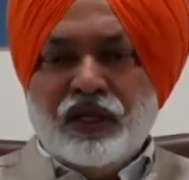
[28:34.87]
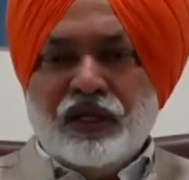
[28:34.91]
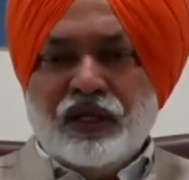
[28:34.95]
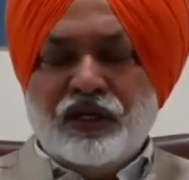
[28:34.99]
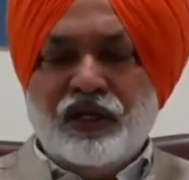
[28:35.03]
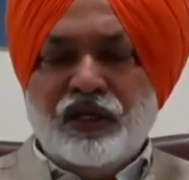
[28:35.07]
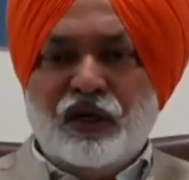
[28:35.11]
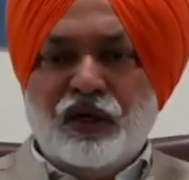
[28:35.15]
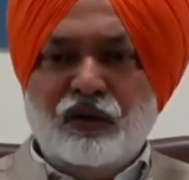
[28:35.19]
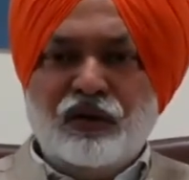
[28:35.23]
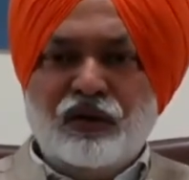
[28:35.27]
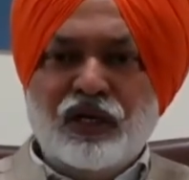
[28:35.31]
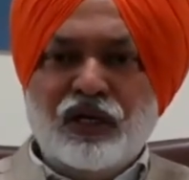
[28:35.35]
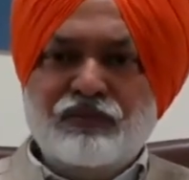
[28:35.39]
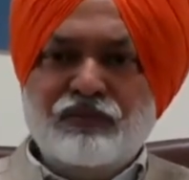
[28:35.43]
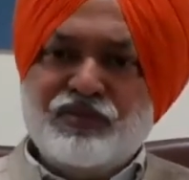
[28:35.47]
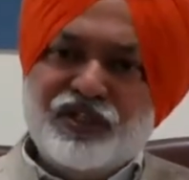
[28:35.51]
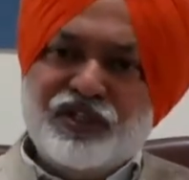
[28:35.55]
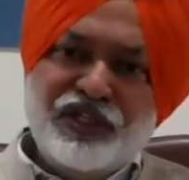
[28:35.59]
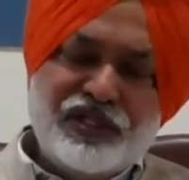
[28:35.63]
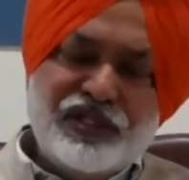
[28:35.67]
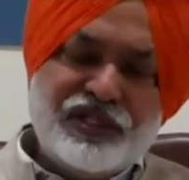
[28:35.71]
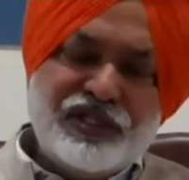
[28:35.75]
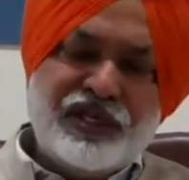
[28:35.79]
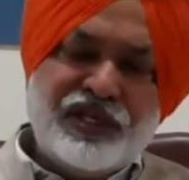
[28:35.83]
Now comes
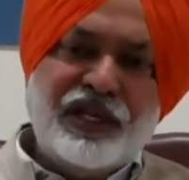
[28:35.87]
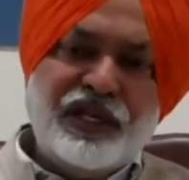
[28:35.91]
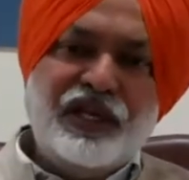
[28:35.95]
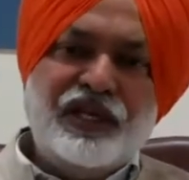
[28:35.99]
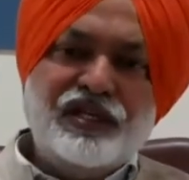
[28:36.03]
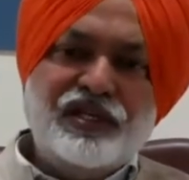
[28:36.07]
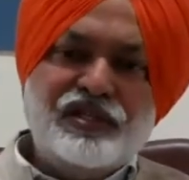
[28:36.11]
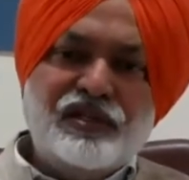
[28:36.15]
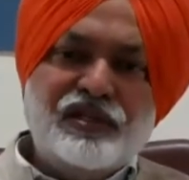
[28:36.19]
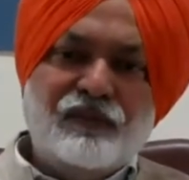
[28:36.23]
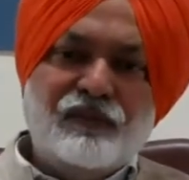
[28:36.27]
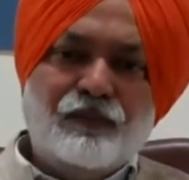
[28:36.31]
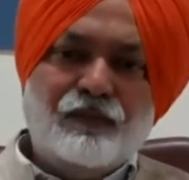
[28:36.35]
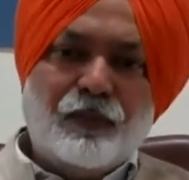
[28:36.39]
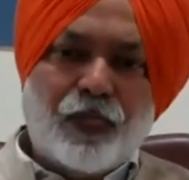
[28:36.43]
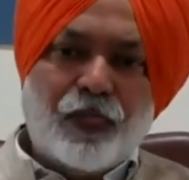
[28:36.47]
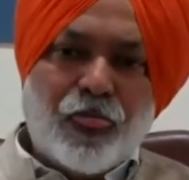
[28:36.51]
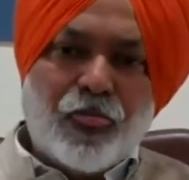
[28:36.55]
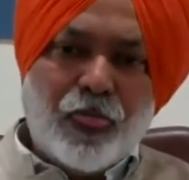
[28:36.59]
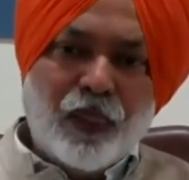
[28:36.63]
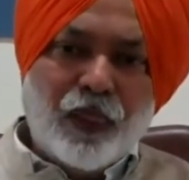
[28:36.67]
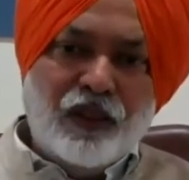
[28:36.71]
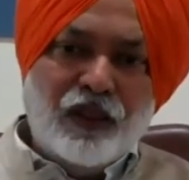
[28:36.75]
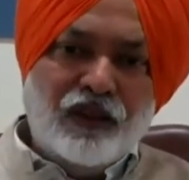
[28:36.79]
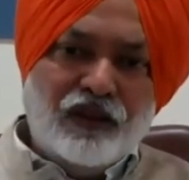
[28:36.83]
the stage
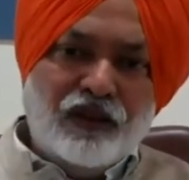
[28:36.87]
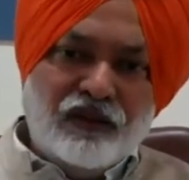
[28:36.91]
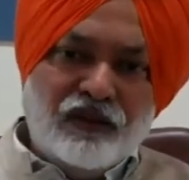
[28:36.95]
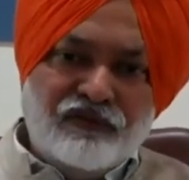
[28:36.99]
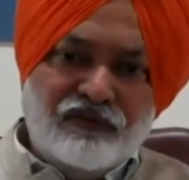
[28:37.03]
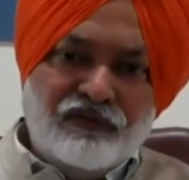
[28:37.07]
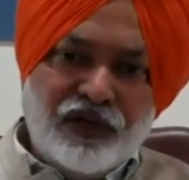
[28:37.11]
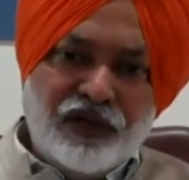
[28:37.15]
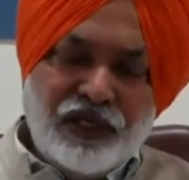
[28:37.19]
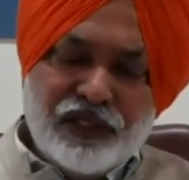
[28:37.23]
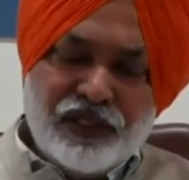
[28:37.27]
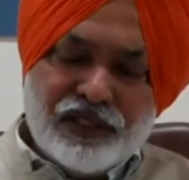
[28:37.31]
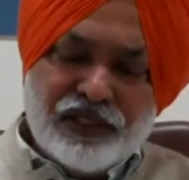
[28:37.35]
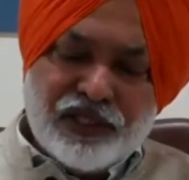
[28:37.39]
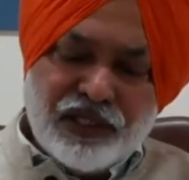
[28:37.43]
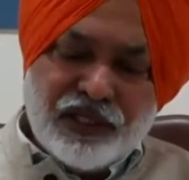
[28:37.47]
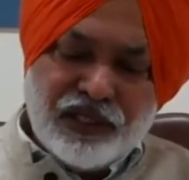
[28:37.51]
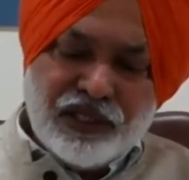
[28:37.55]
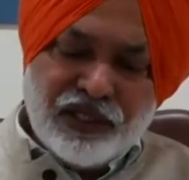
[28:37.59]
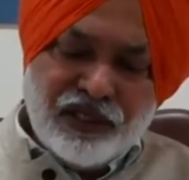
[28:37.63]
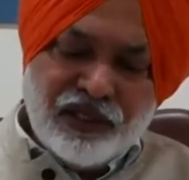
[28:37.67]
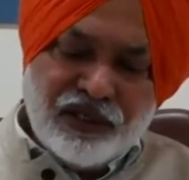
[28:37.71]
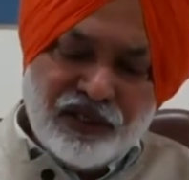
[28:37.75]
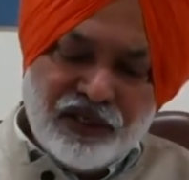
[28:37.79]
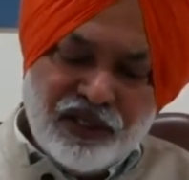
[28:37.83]
when
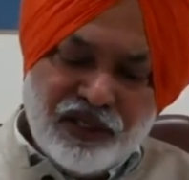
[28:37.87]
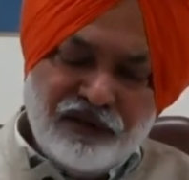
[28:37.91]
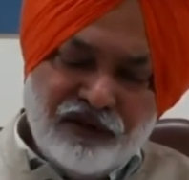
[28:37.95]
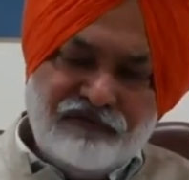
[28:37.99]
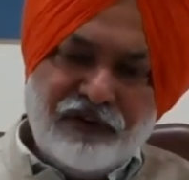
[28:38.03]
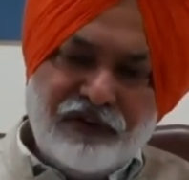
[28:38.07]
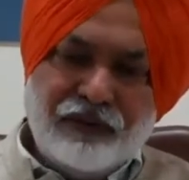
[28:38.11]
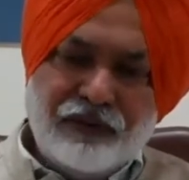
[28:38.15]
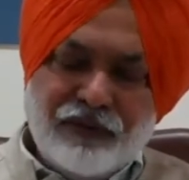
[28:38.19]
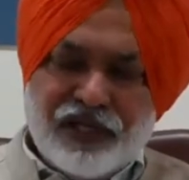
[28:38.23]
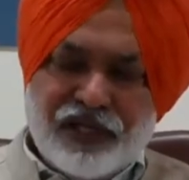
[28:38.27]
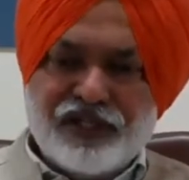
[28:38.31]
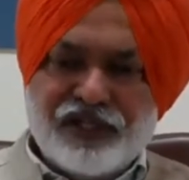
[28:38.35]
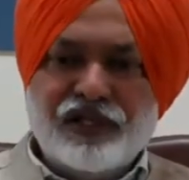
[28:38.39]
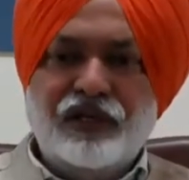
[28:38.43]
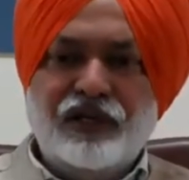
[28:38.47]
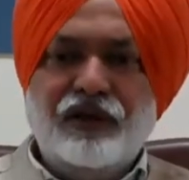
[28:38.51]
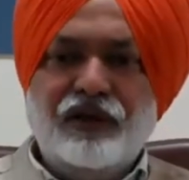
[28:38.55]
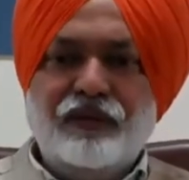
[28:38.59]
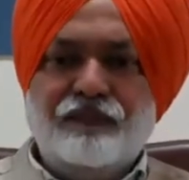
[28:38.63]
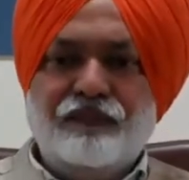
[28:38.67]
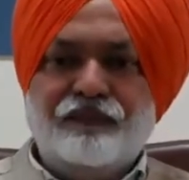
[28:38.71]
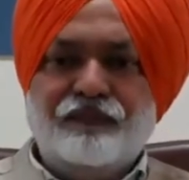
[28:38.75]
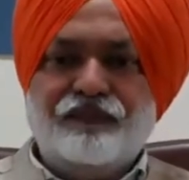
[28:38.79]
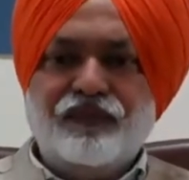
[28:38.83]
certain
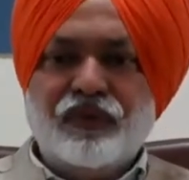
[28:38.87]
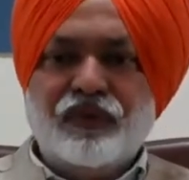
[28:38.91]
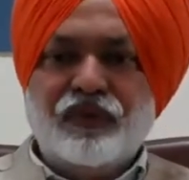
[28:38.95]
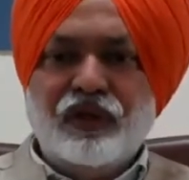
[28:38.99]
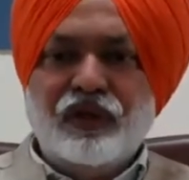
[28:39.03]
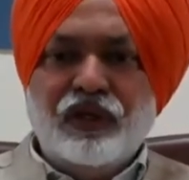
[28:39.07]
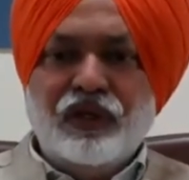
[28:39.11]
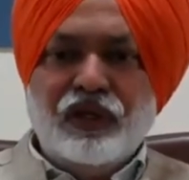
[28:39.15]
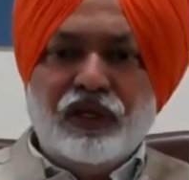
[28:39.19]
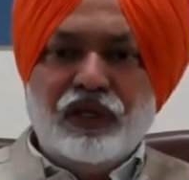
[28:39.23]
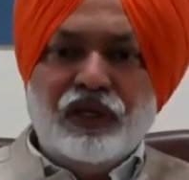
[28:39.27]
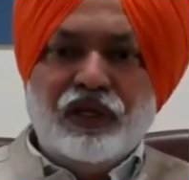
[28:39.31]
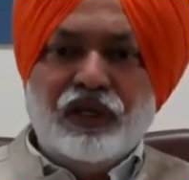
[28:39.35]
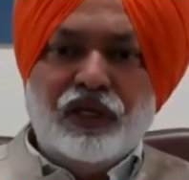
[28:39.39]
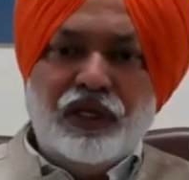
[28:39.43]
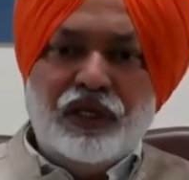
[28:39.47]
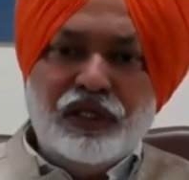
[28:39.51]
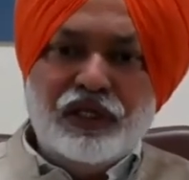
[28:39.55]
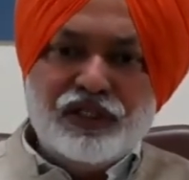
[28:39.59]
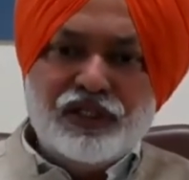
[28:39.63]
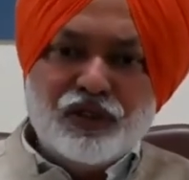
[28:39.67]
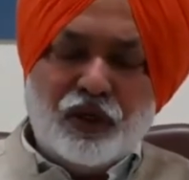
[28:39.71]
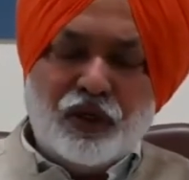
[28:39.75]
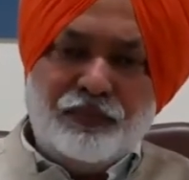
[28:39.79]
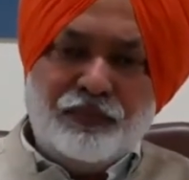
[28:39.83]
information
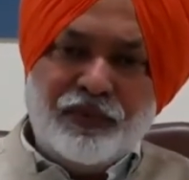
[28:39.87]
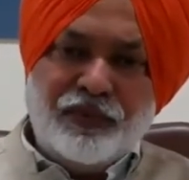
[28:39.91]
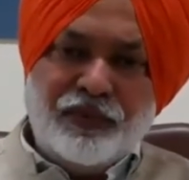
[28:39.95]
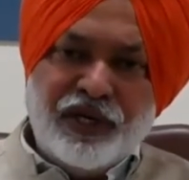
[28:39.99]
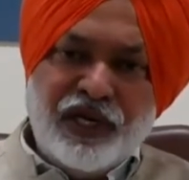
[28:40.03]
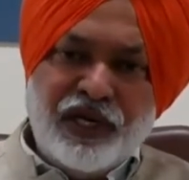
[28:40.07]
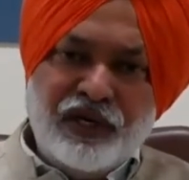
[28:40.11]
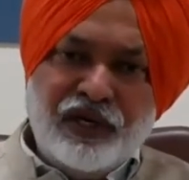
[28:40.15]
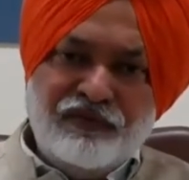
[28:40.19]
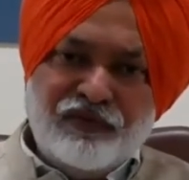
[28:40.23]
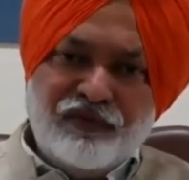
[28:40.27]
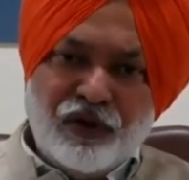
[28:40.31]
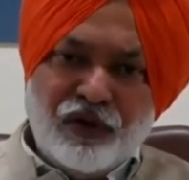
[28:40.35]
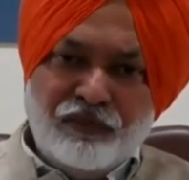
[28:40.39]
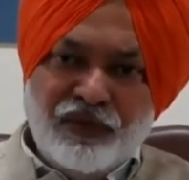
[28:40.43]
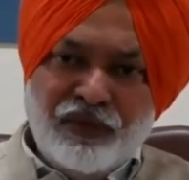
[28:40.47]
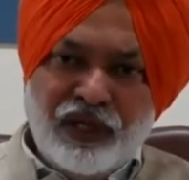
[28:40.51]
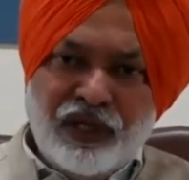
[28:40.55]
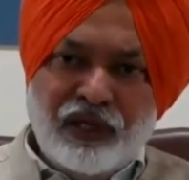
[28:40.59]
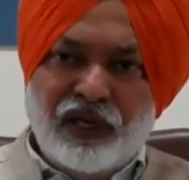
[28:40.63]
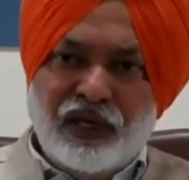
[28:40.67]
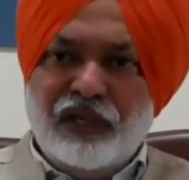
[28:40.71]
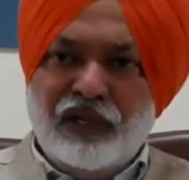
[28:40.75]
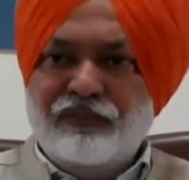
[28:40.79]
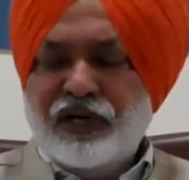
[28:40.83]
is obtained from the
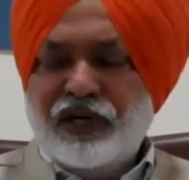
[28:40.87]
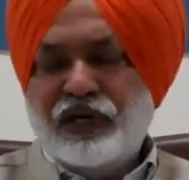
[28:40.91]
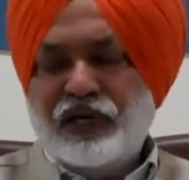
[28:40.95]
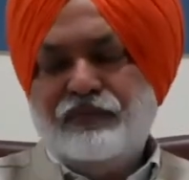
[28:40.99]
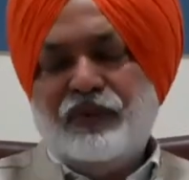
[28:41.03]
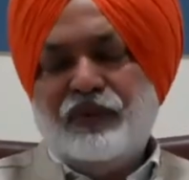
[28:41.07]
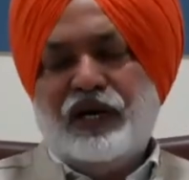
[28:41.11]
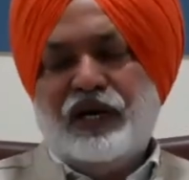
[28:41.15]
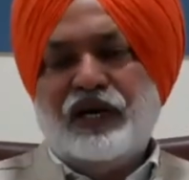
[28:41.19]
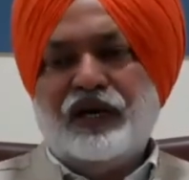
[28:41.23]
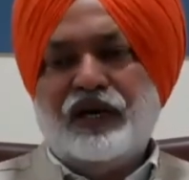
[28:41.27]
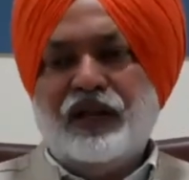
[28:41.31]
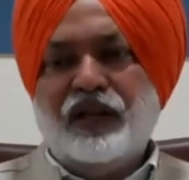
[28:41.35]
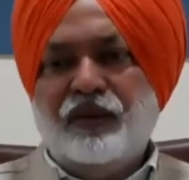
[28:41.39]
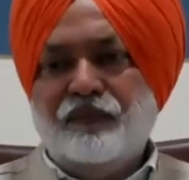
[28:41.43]
claimant part